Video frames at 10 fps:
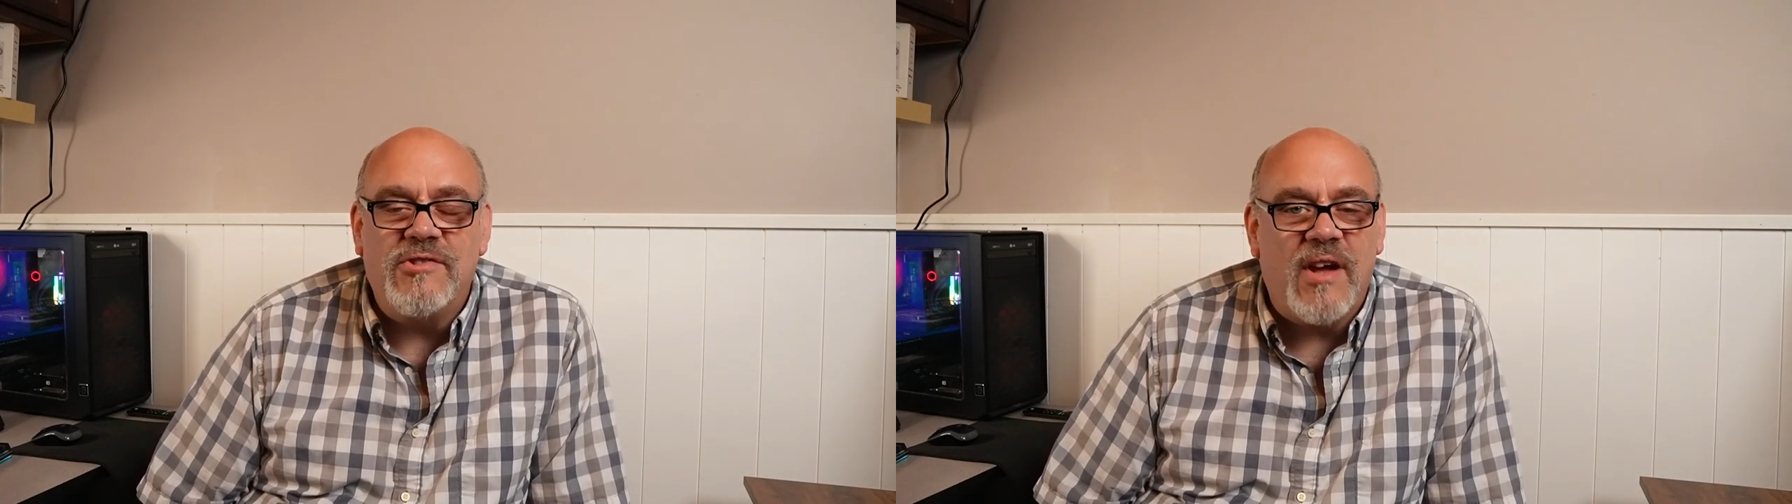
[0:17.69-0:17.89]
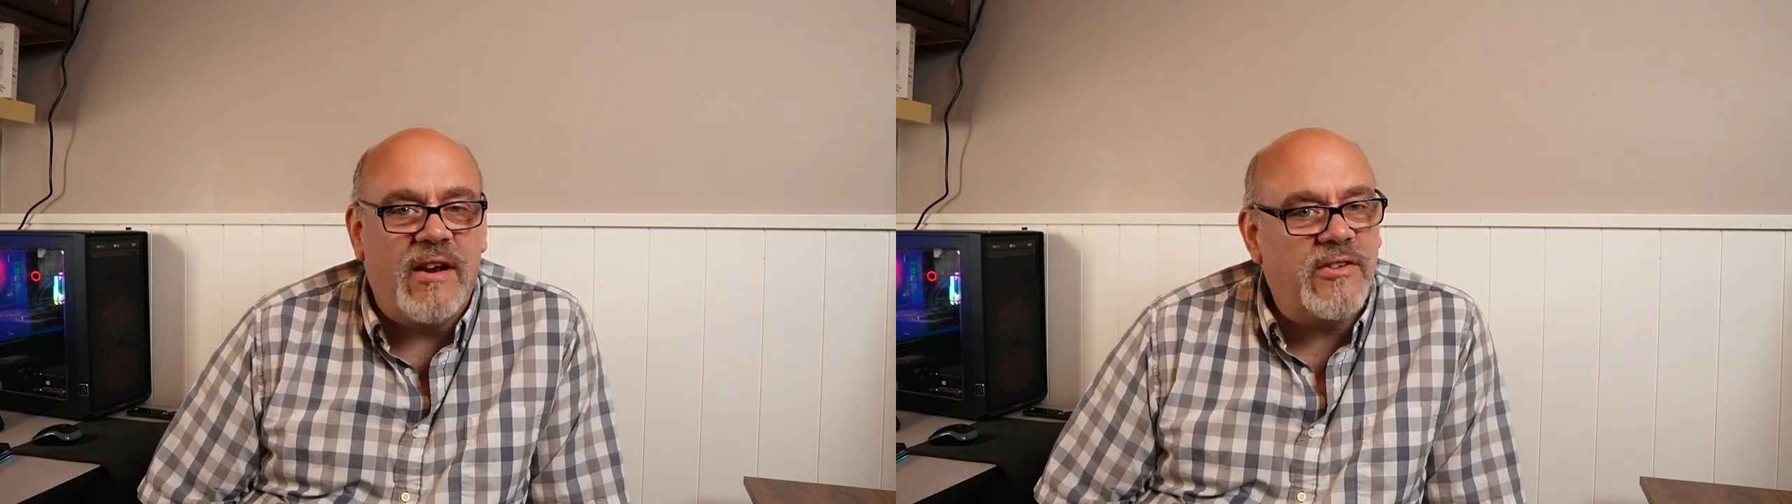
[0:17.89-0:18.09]

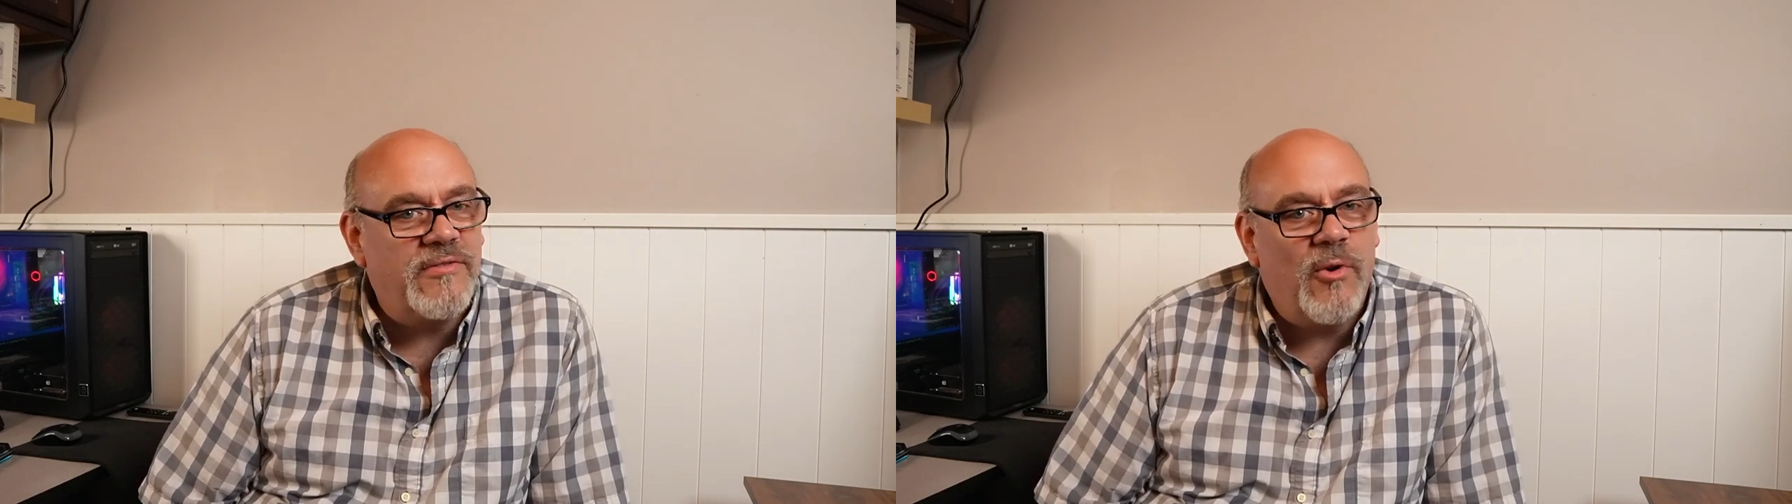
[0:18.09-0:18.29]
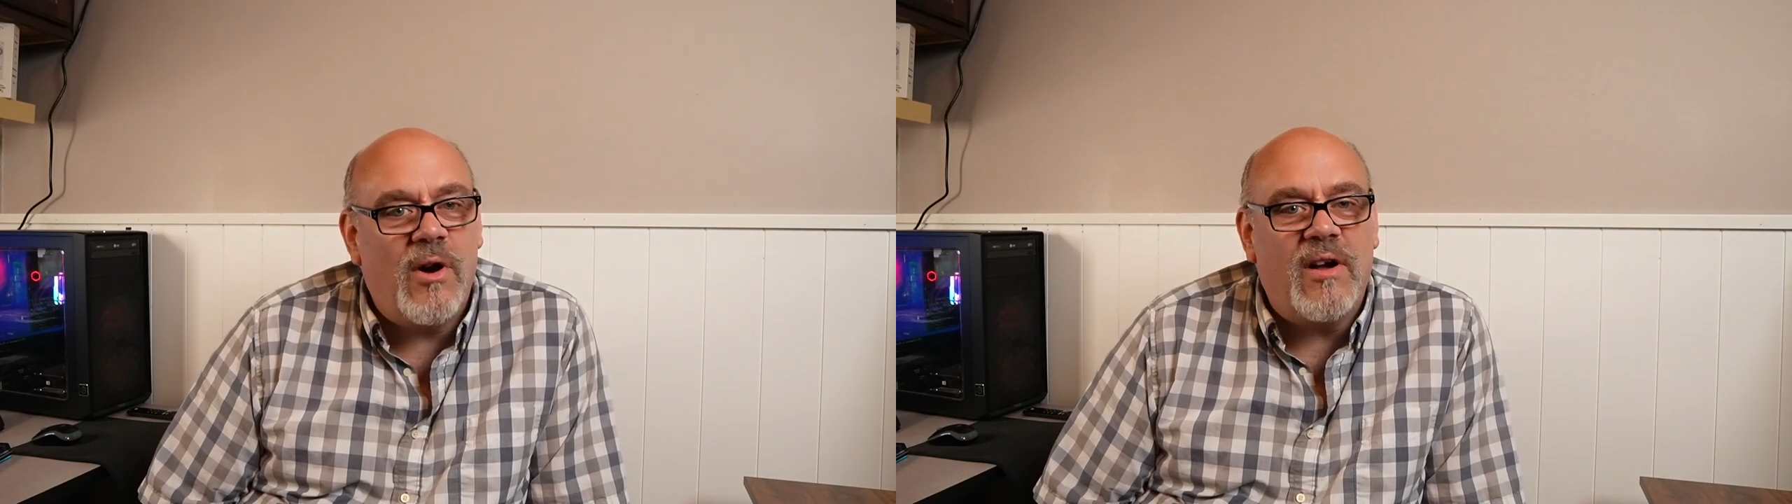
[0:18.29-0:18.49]

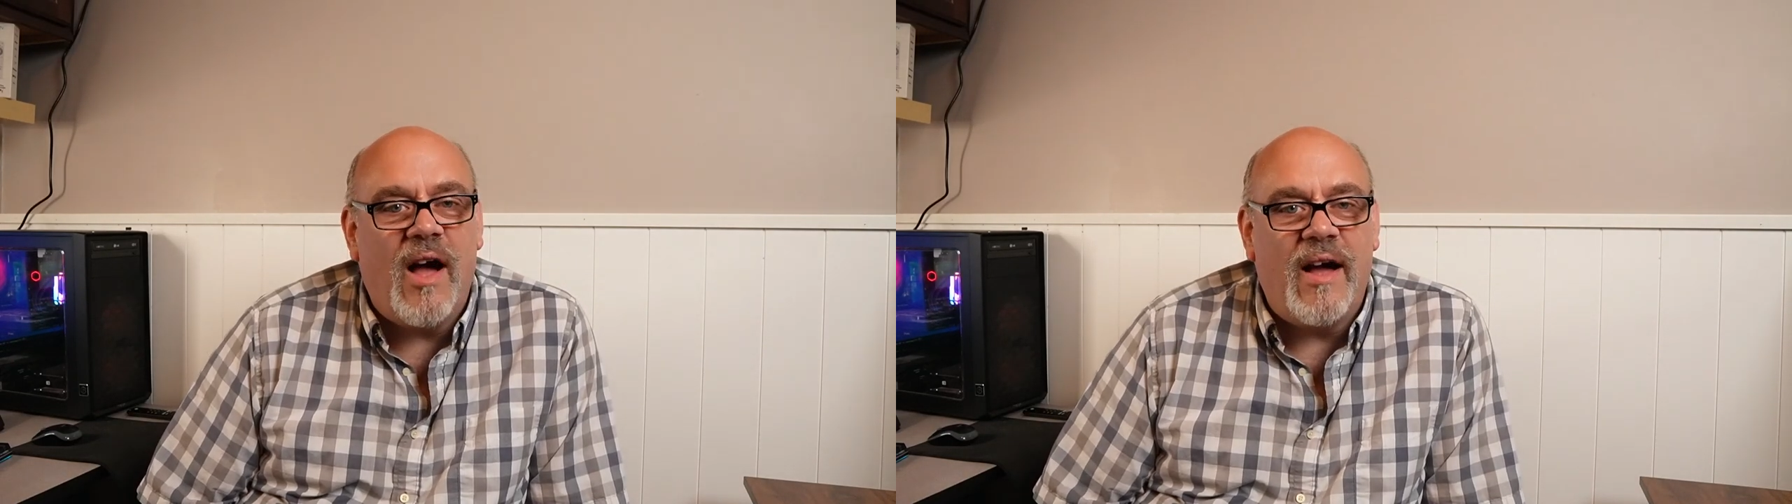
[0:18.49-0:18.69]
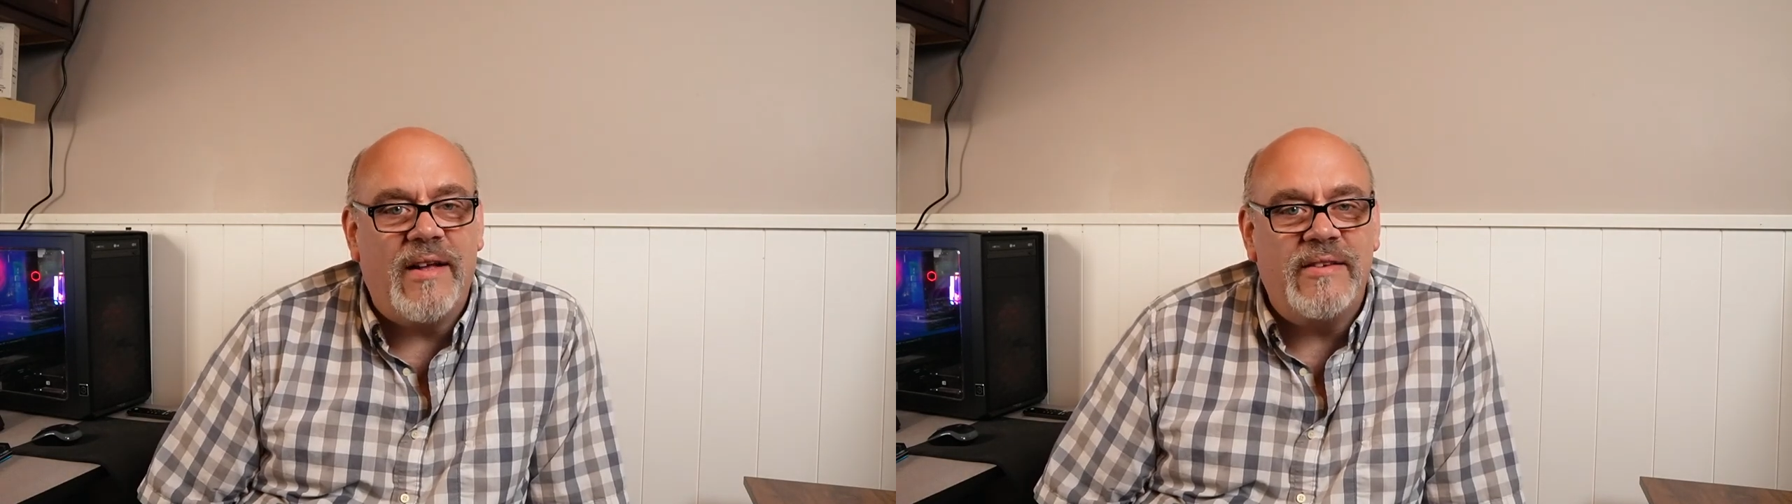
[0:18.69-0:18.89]
channels of all
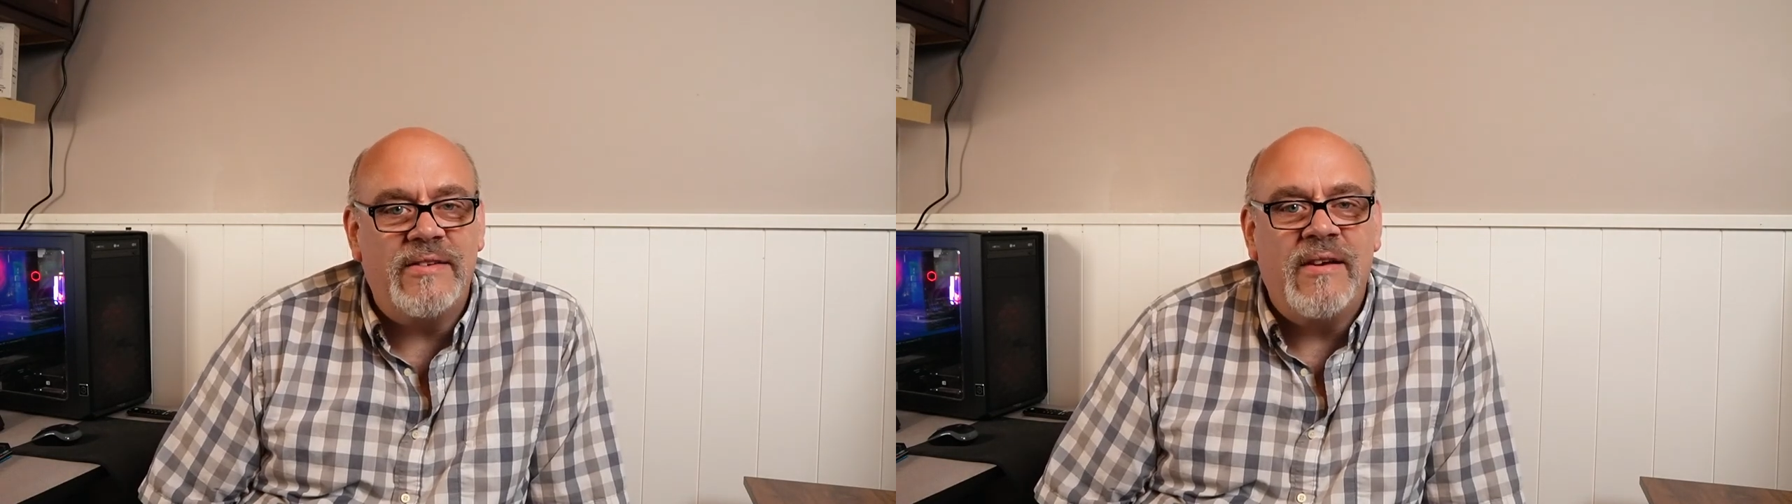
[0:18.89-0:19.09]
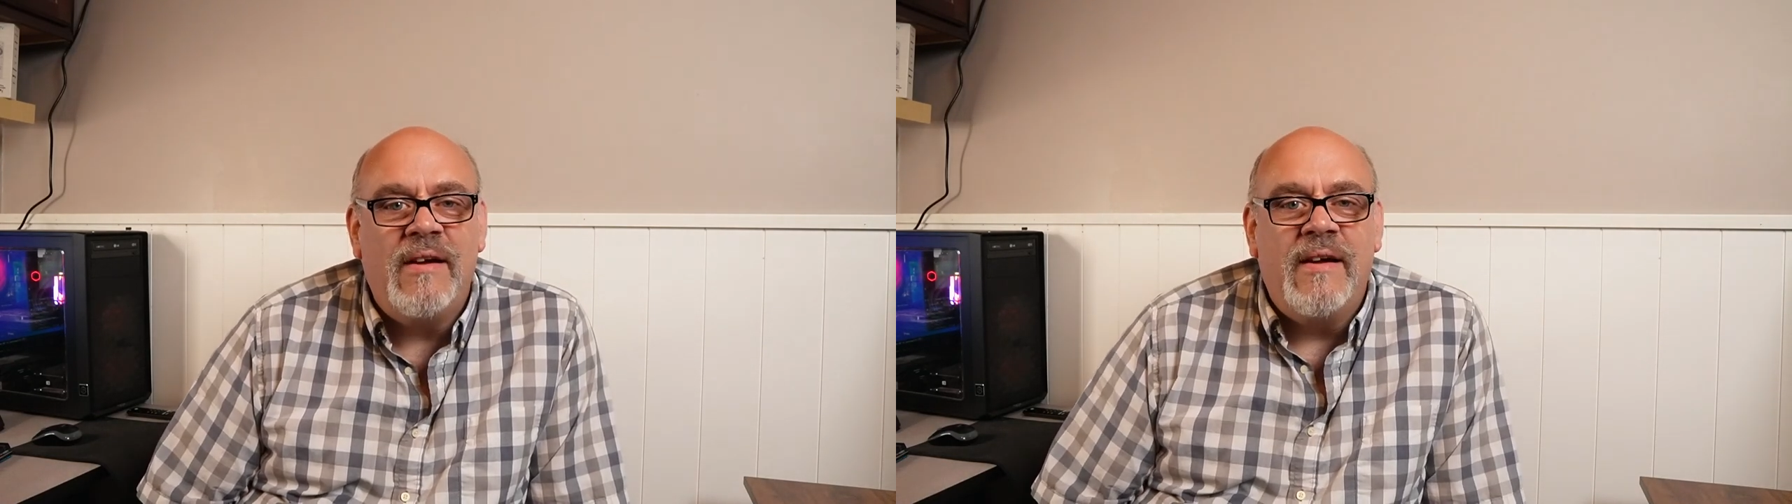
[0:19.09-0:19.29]
kinds.